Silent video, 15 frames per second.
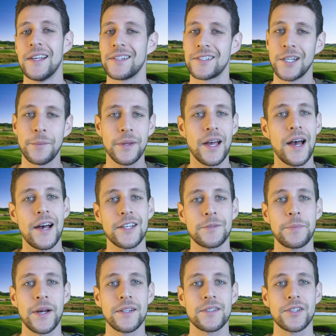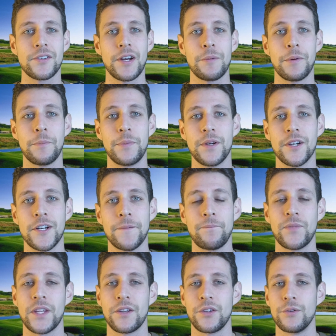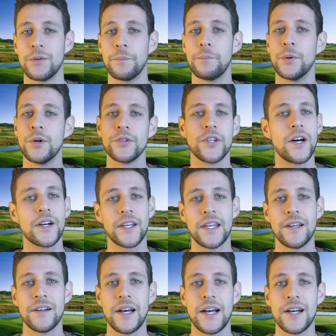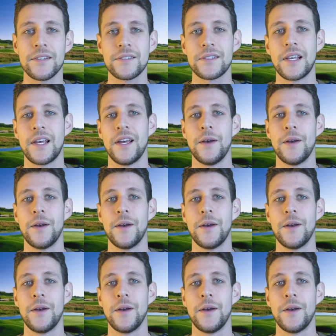Some of the hot spots to grab a beer include Bulldog Ale House,